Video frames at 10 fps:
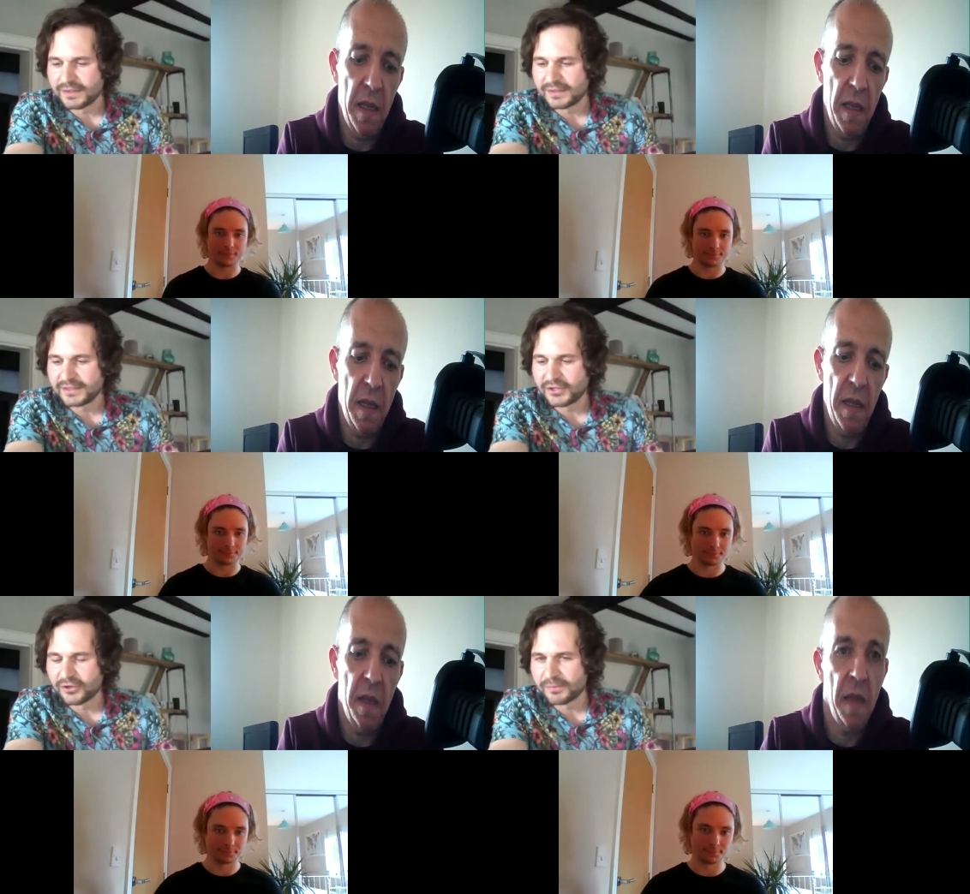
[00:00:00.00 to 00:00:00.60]
Speaker 1: in a
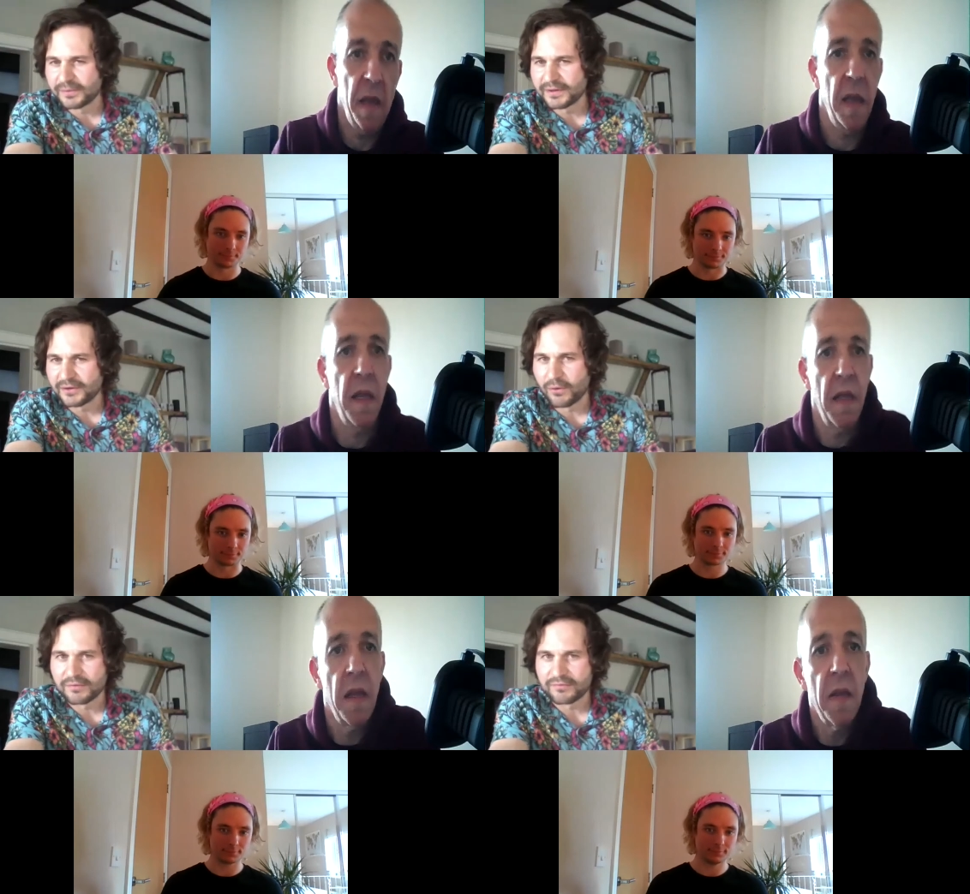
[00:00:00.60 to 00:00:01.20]
European
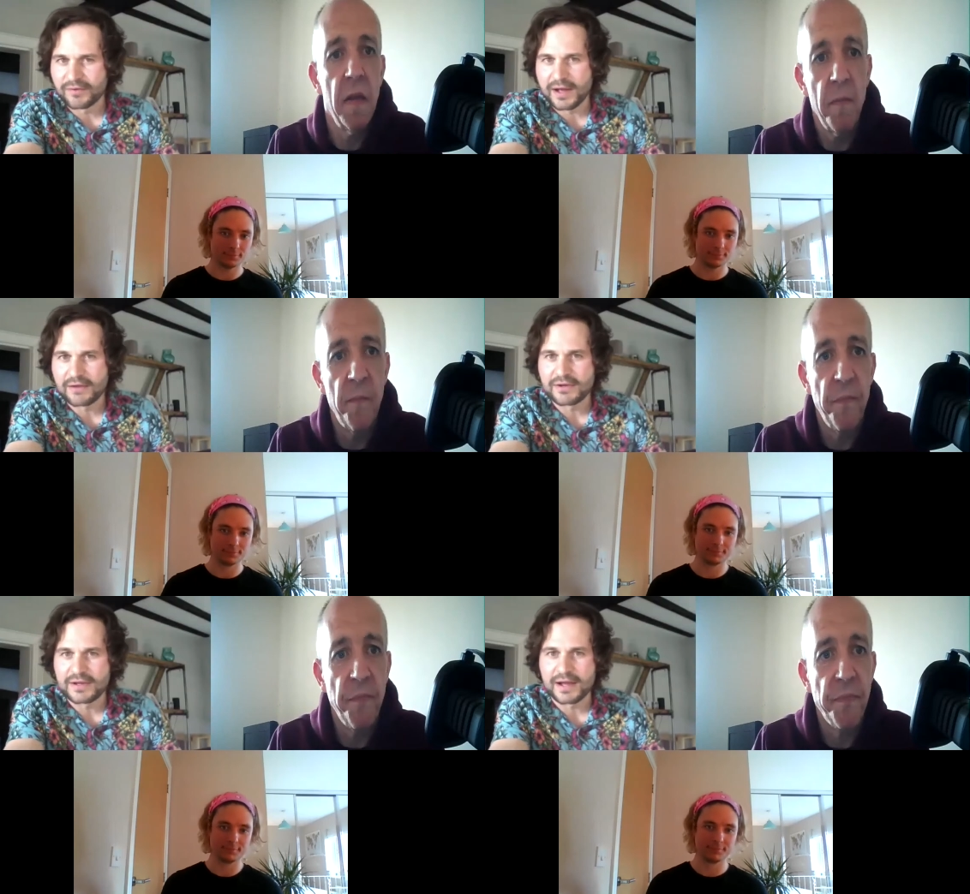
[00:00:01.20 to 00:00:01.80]

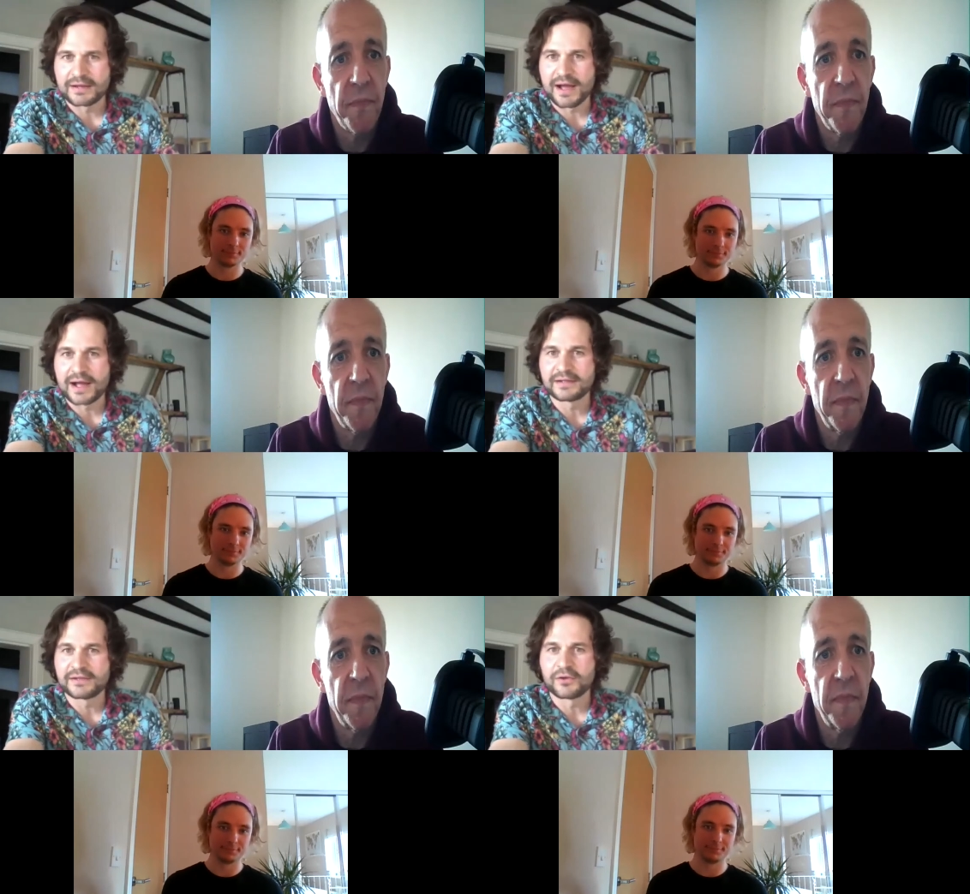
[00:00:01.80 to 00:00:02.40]
qualifier in
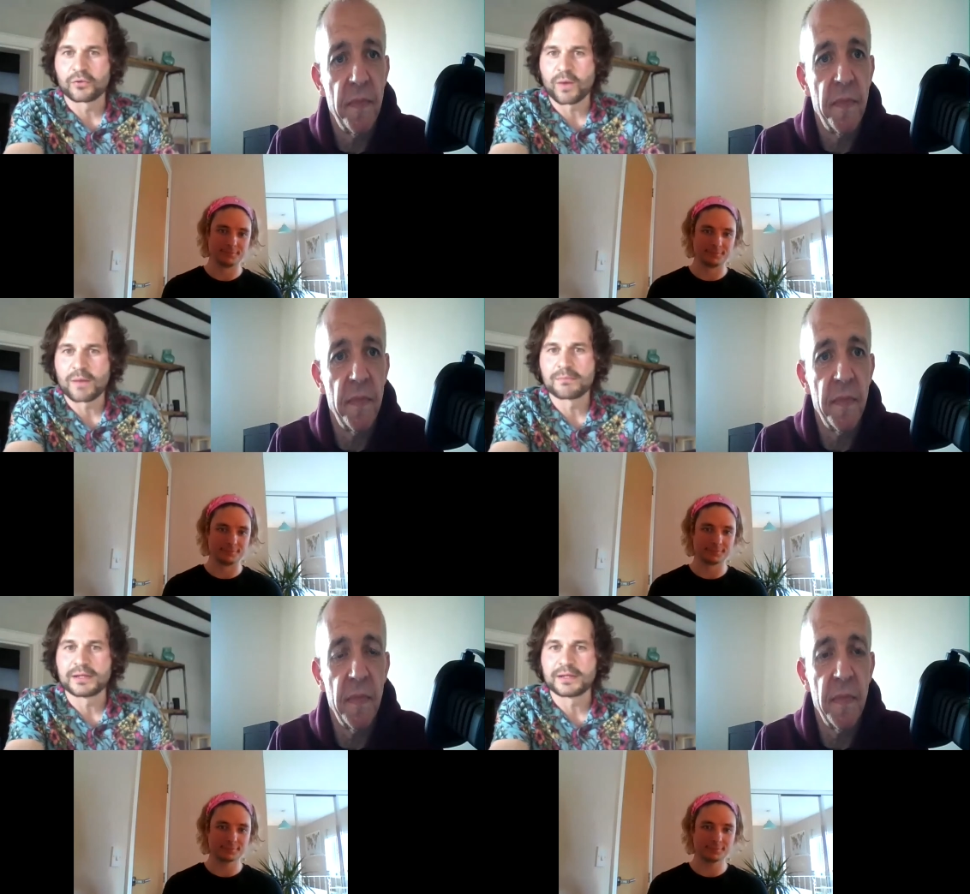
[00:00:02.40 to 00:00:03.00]
'99 in the old
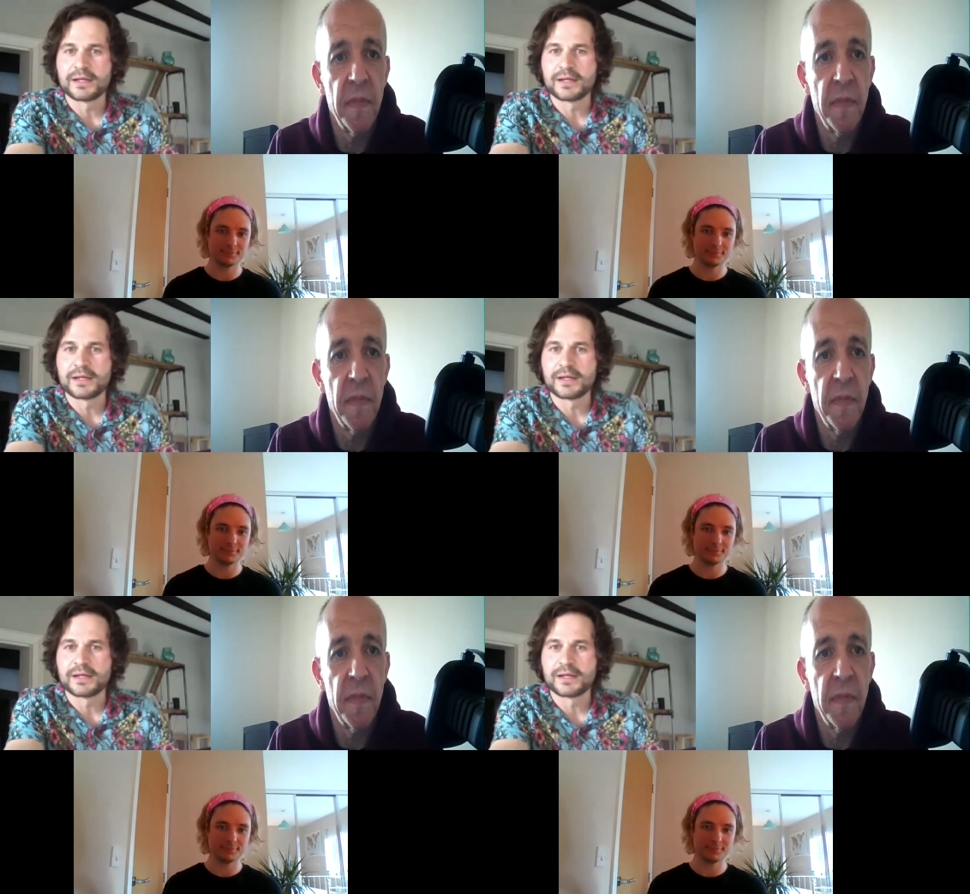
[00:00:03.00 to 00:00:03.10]
Wembley,